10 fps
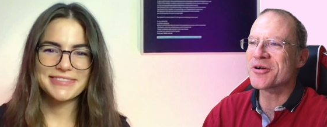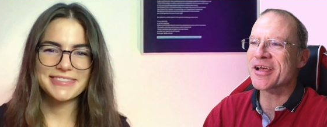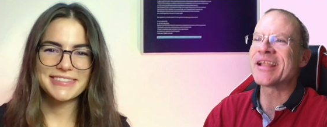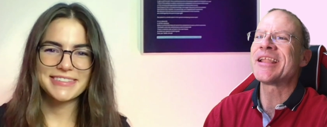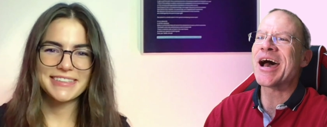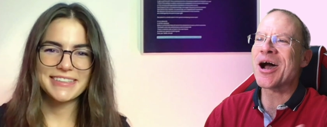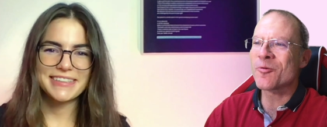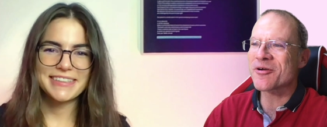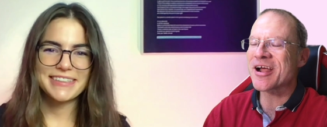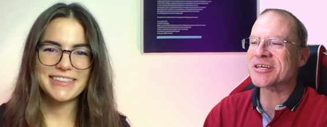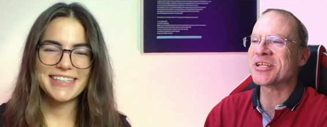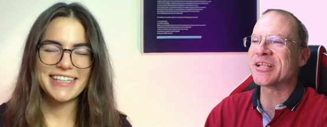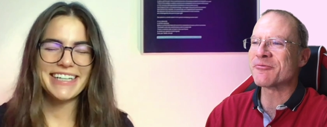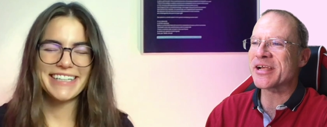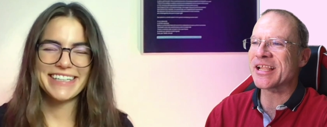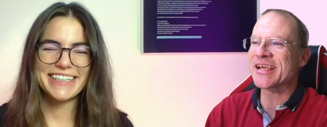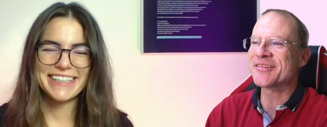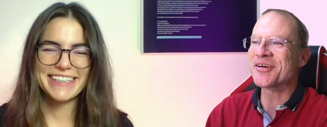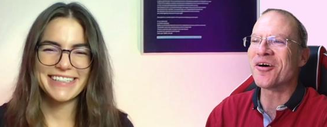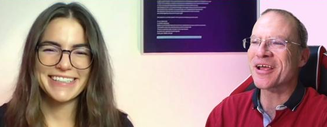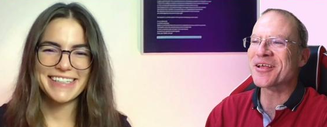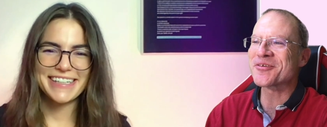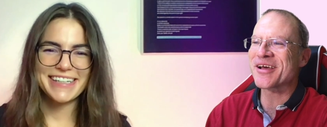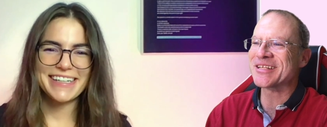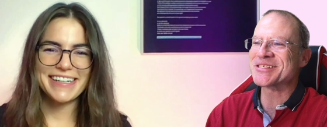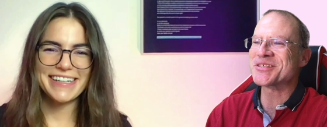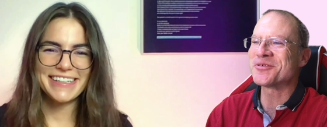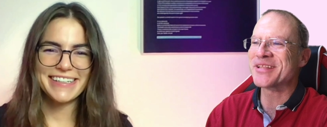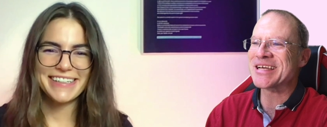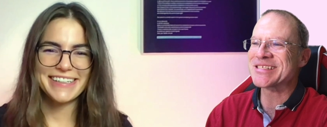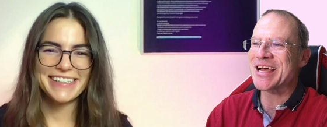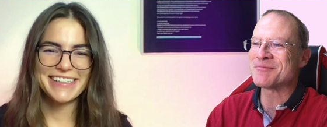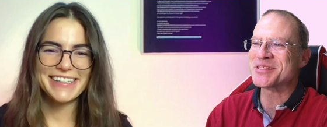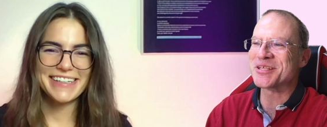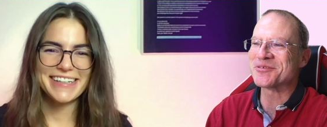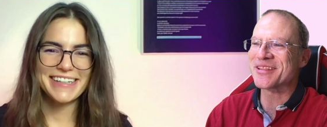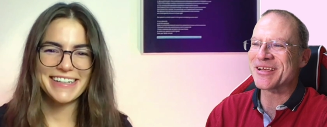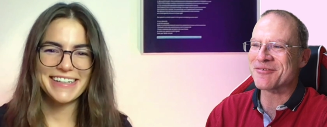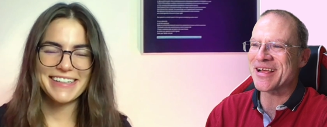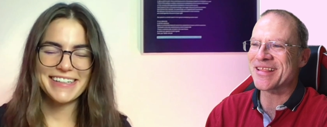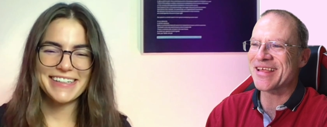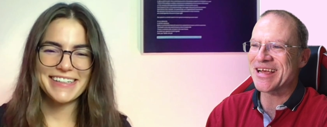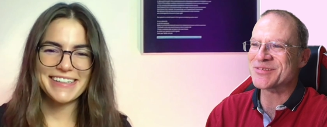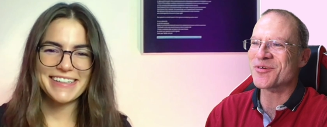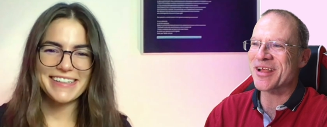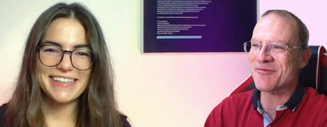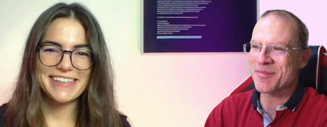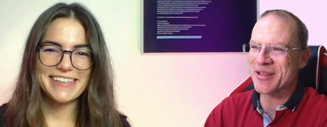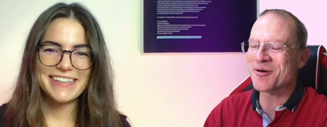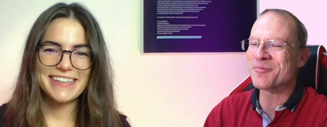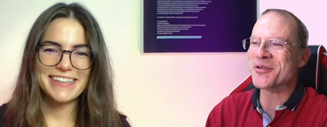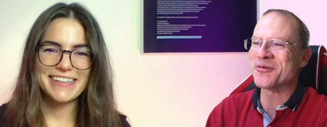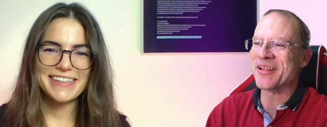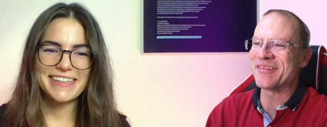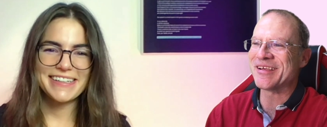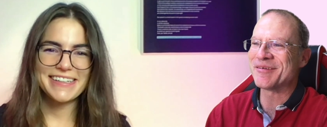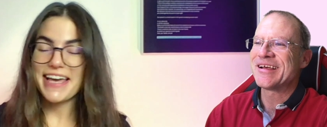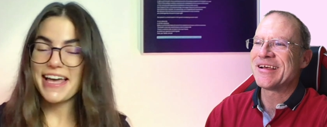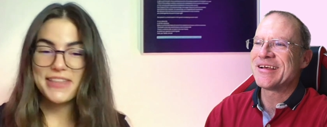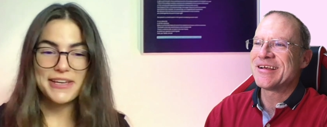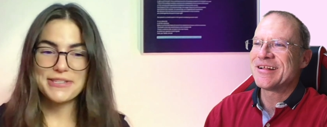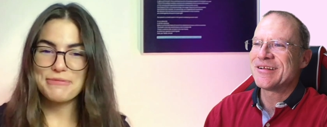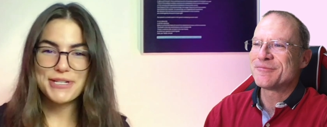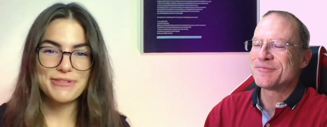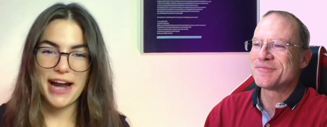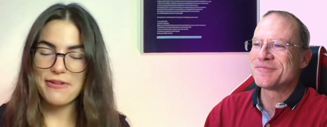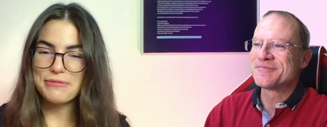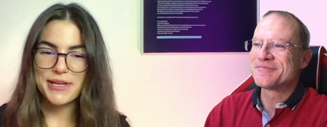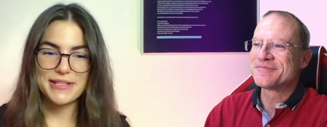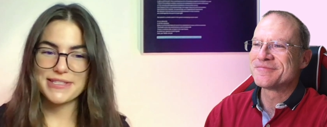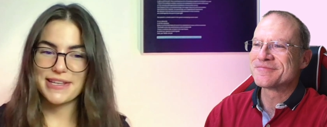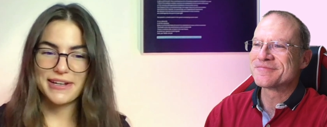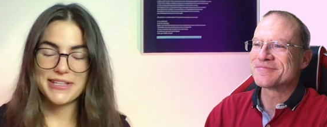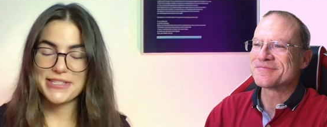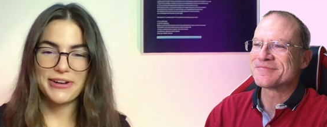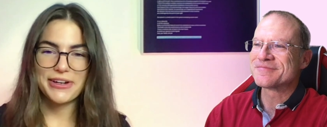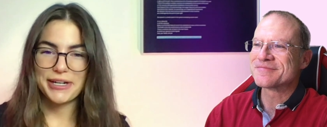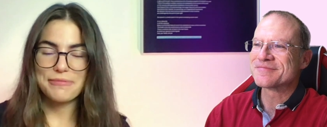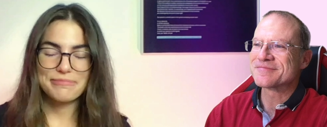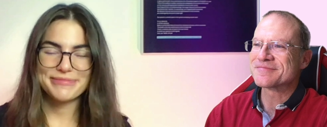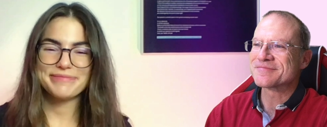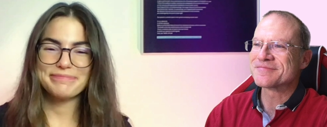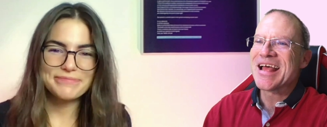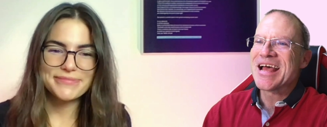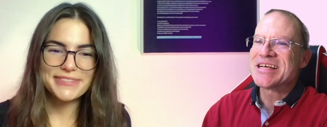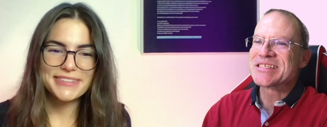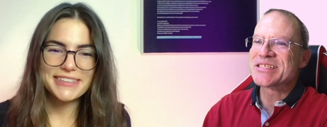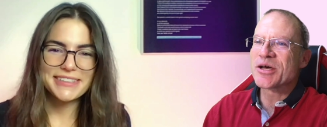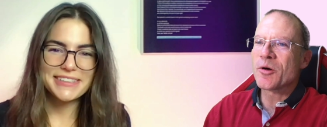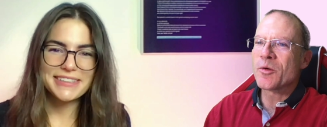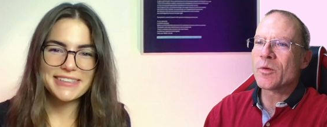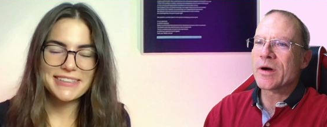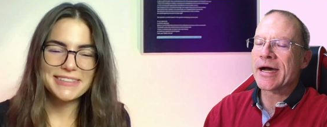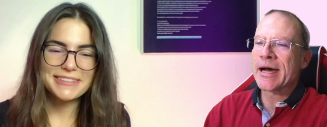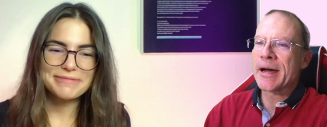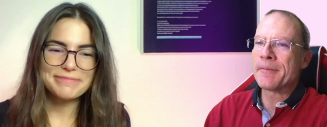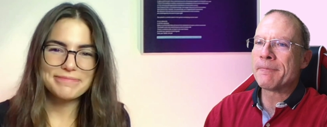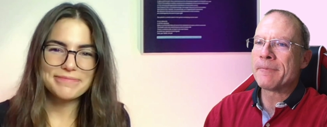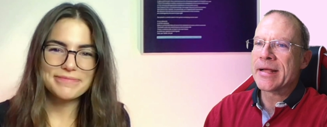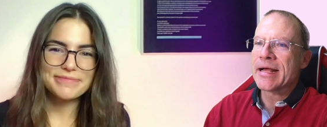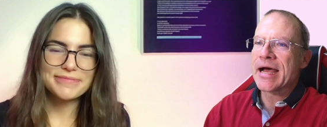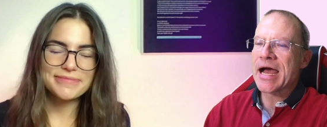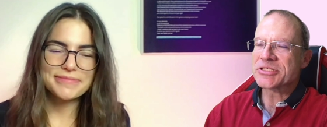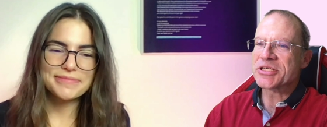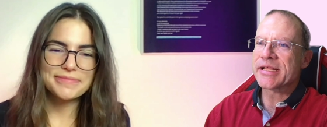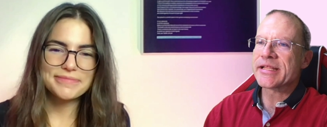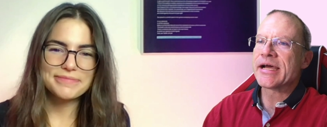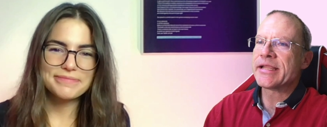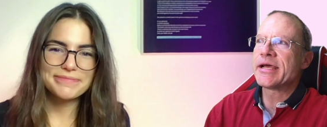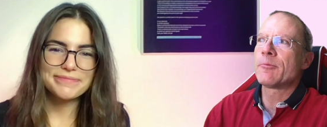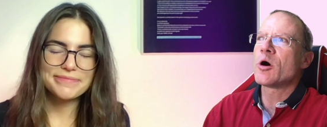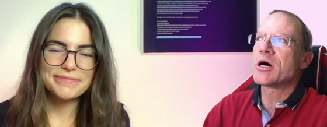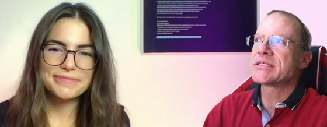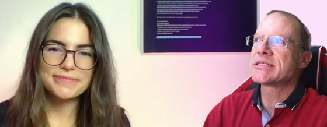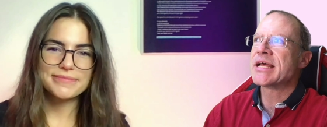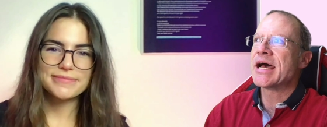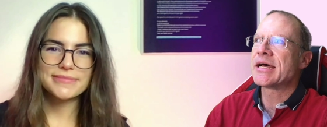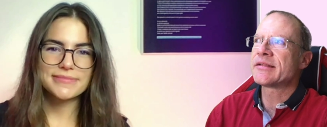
Speaker 1: and now we're actually really talking together, so that's absolutely great. Thanks for giving me the opportunity.
Speaker 2: Yeah, thanks so much for having me. It's, uh,
Speaker 1: it's an honor. So um, actually the idea was that